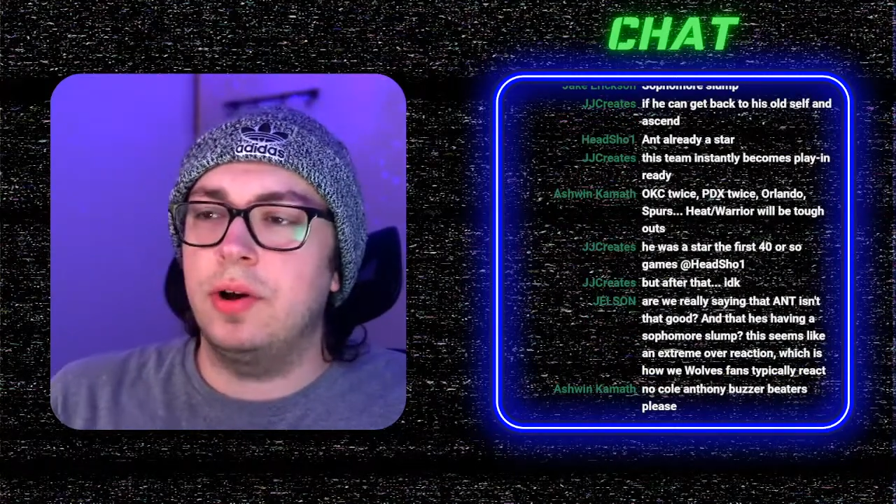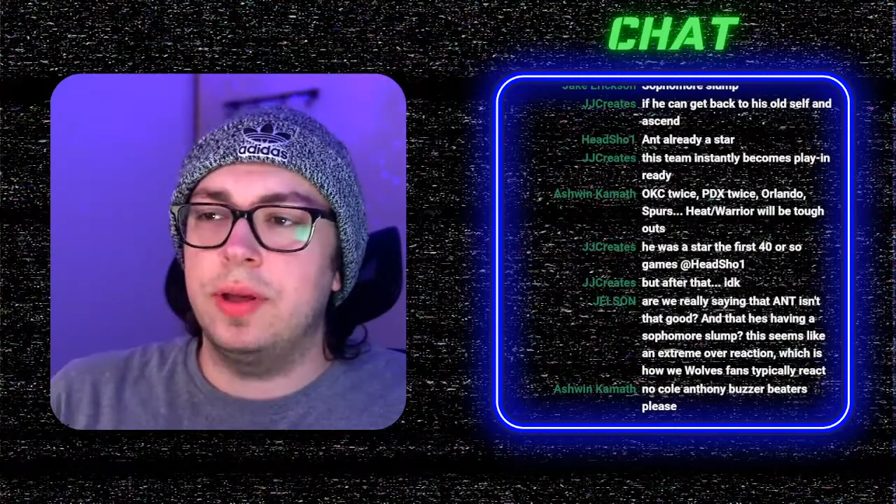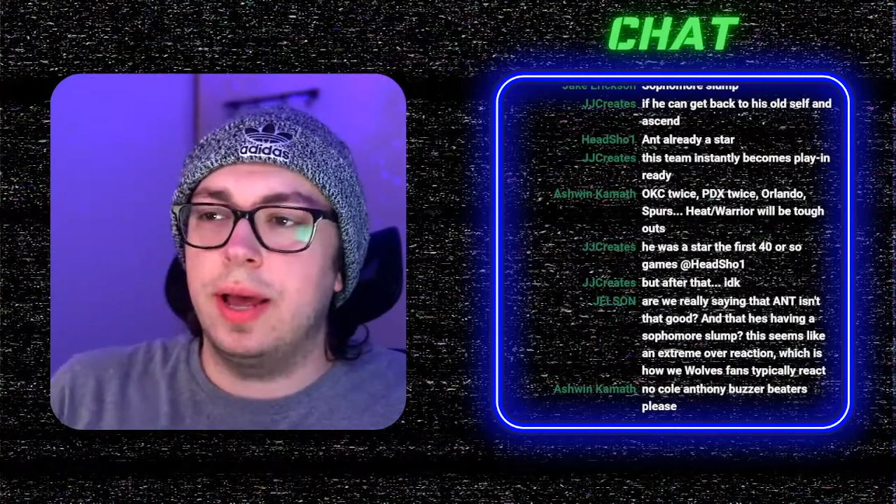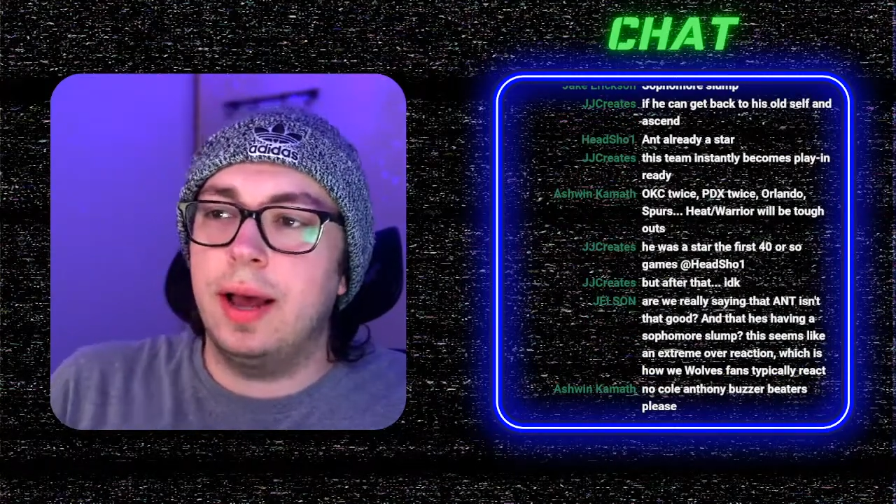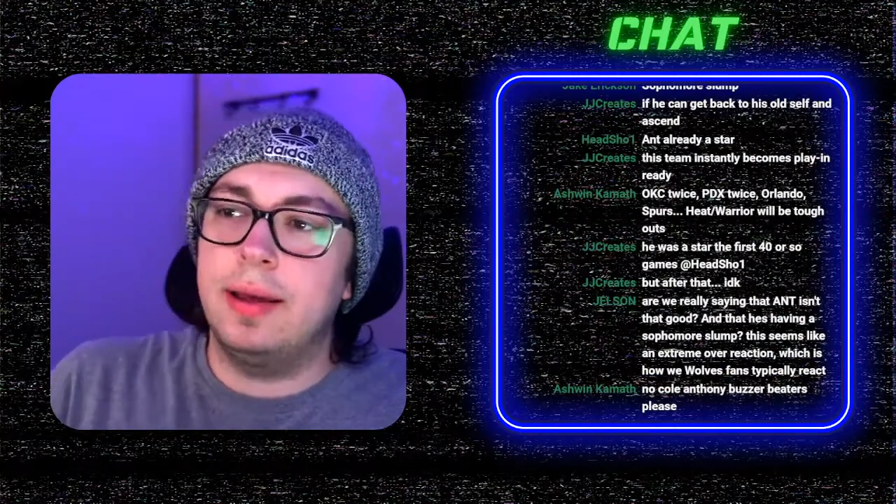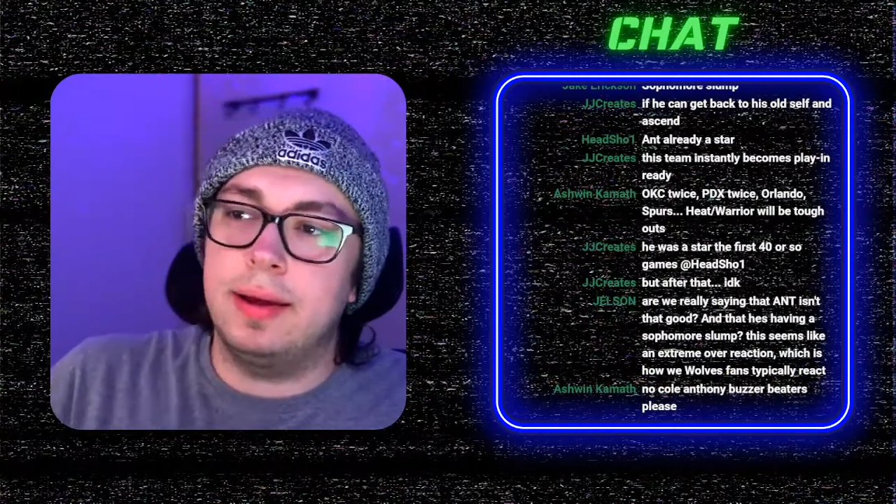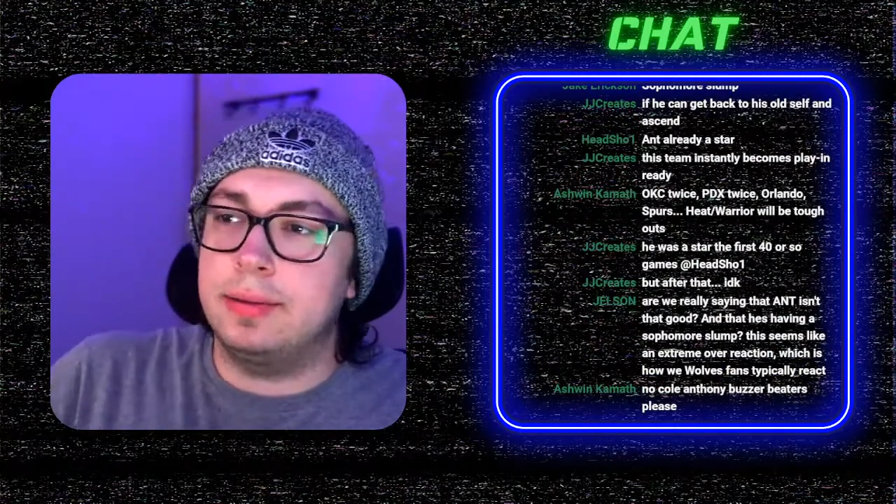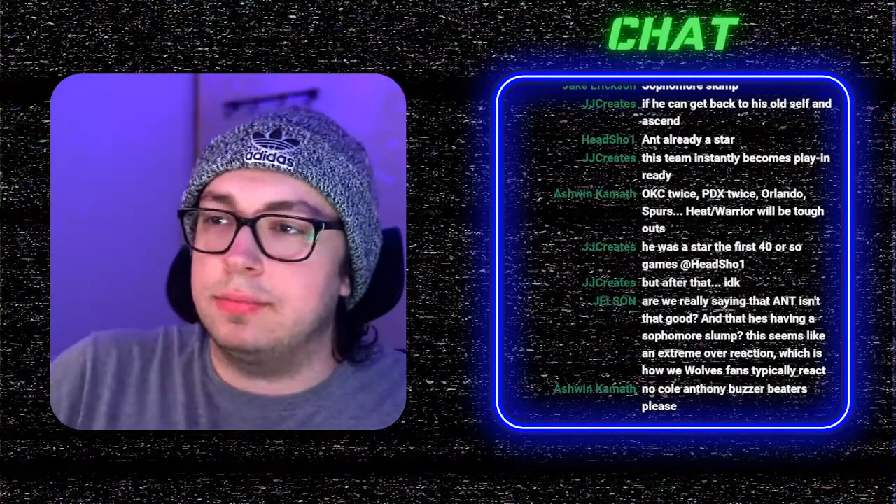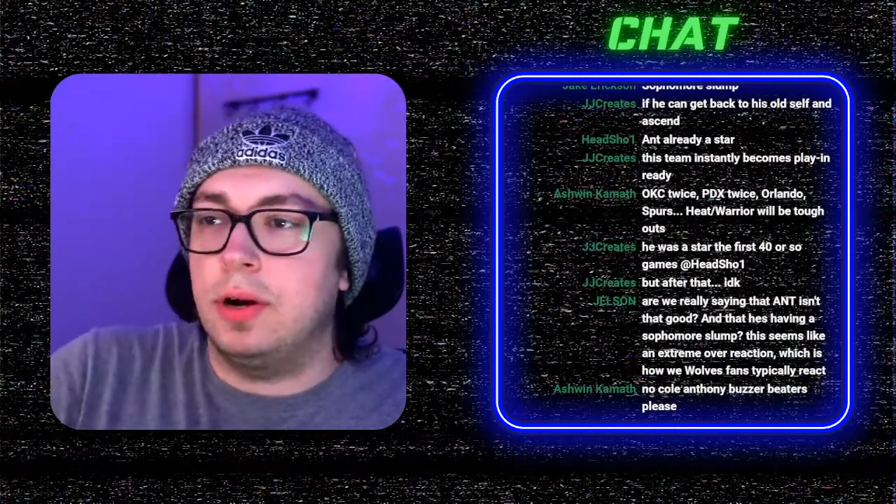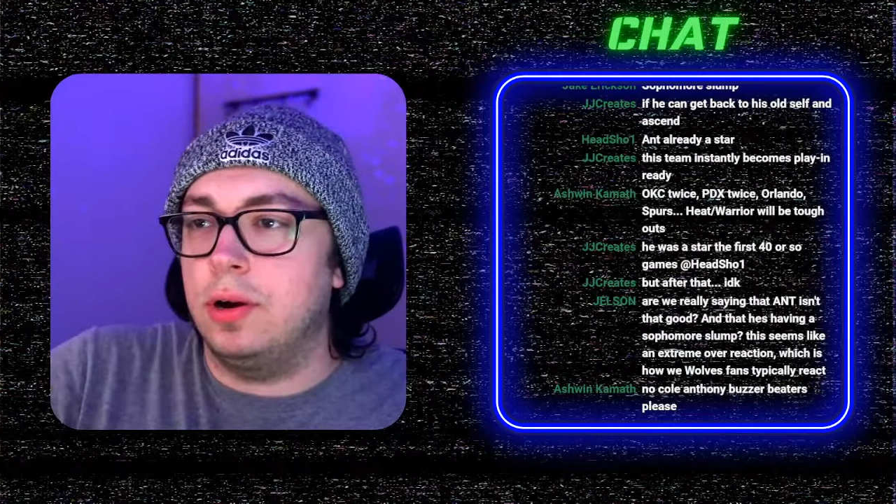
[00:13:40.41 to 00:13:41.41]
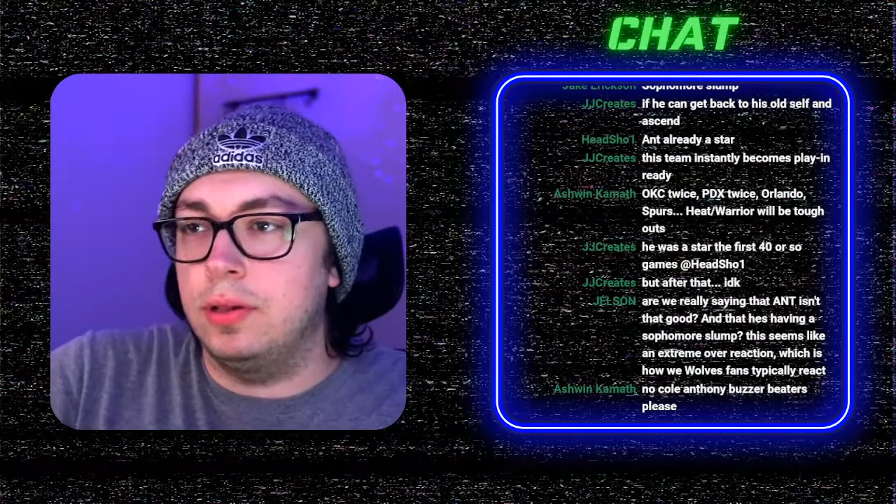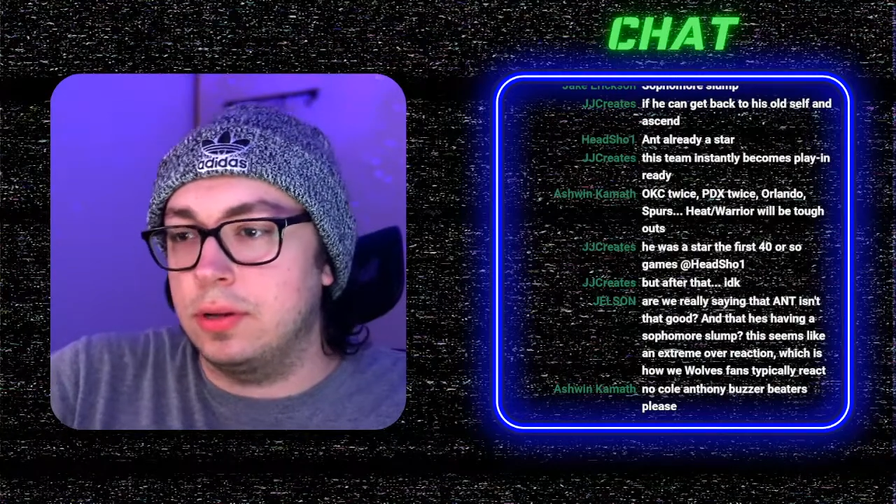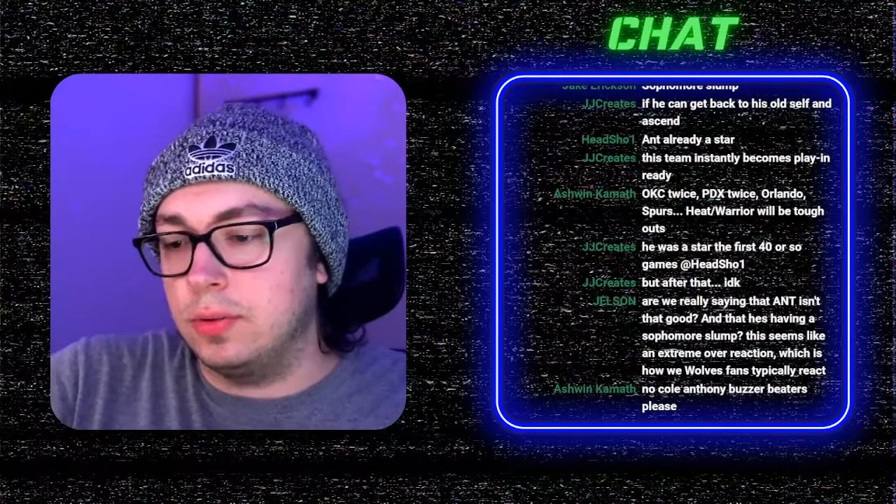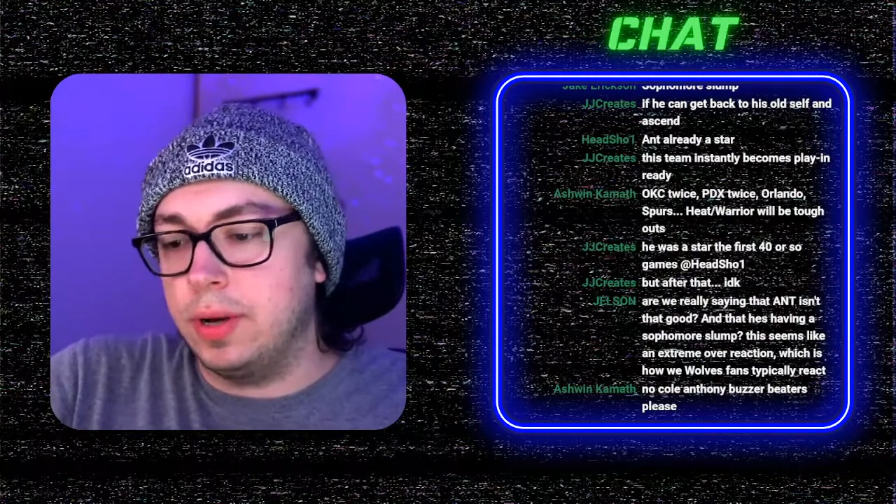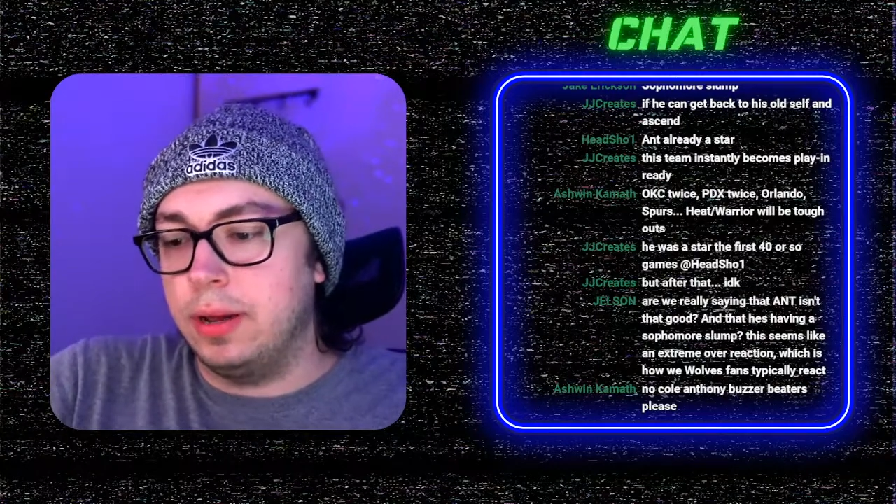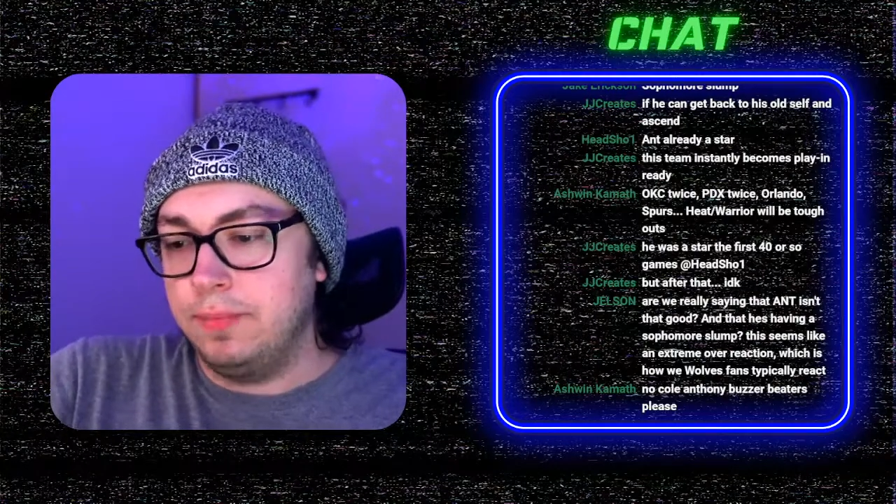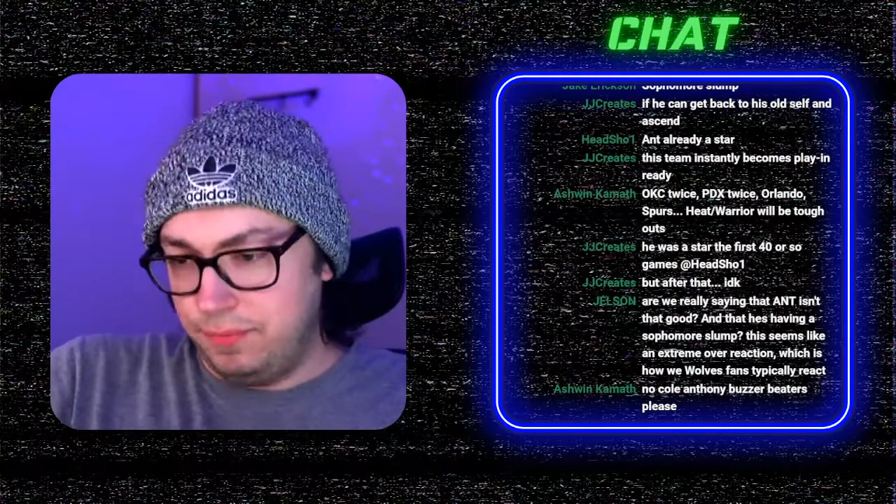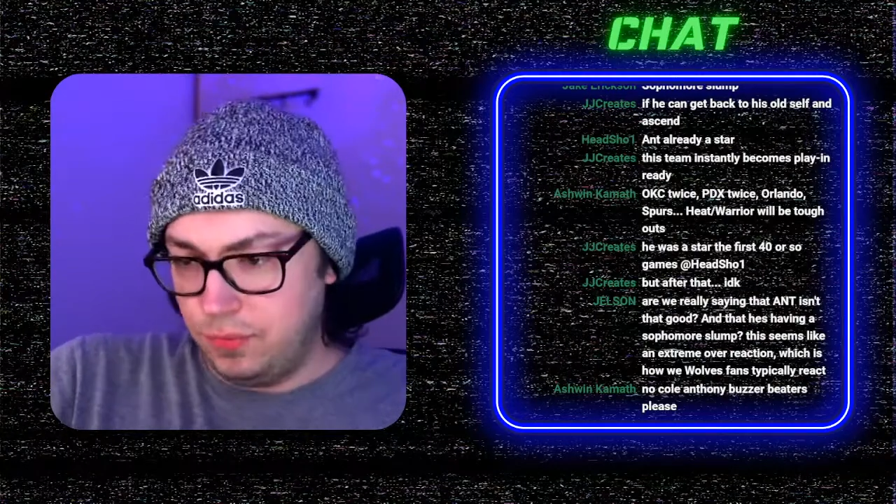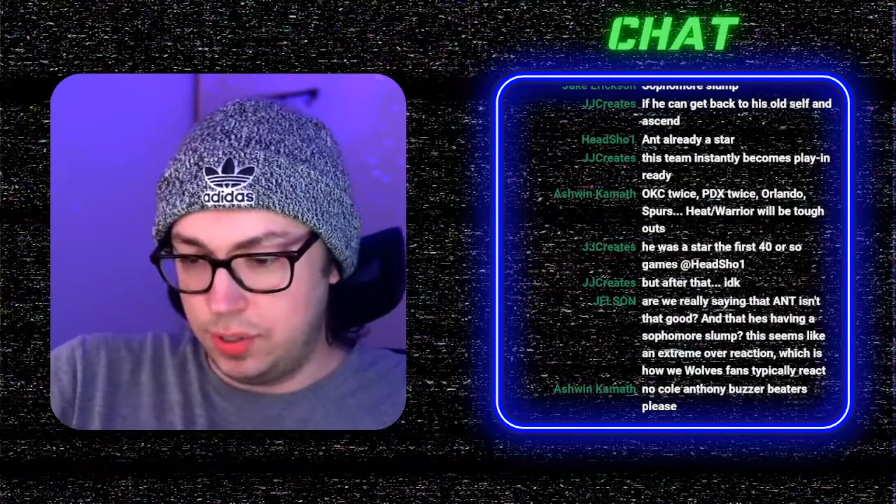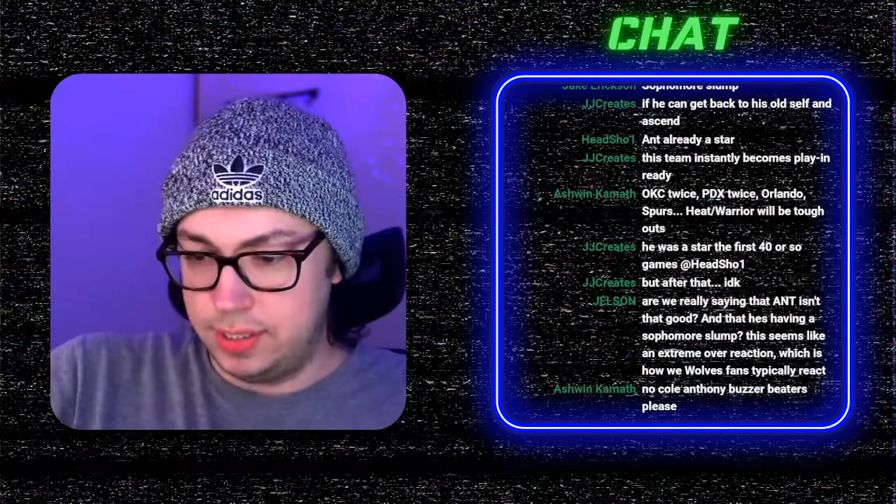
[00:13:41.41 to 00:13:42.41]
Yeah, I already looked away.
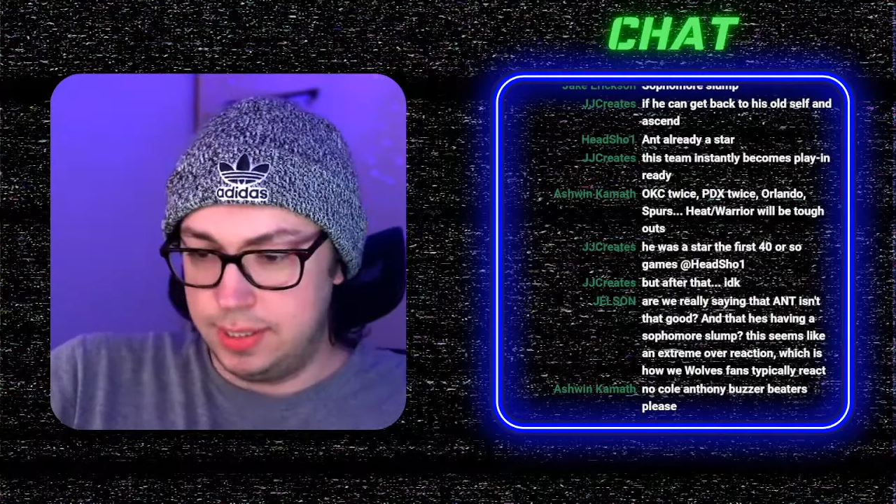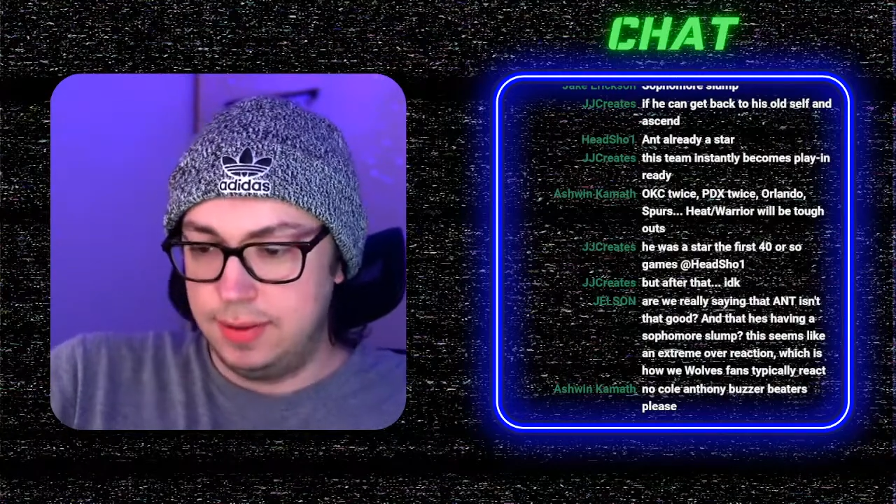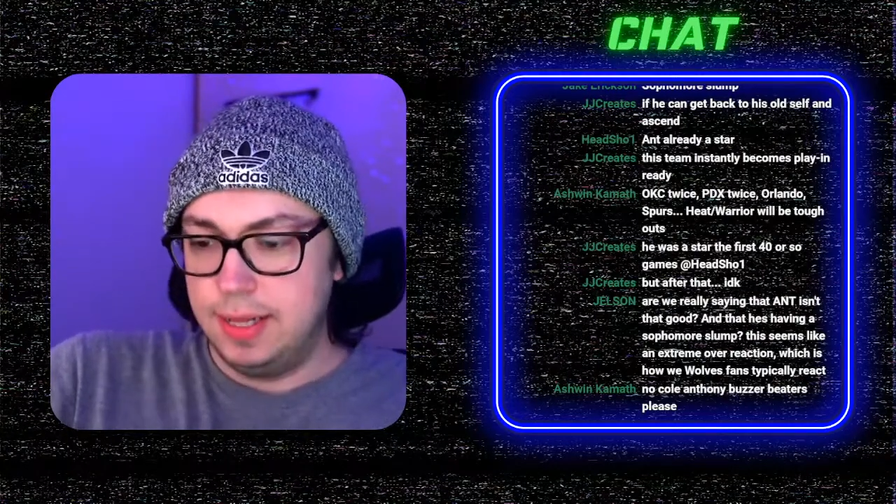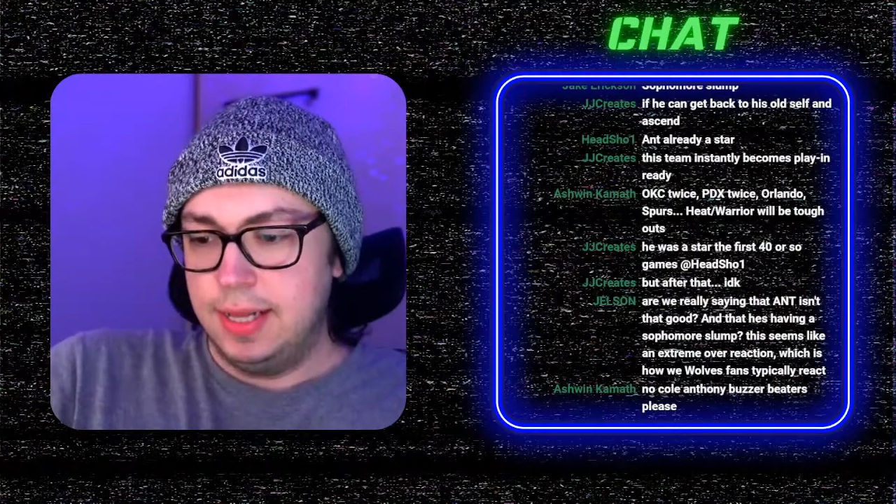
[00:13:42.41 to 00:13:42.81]
What is it?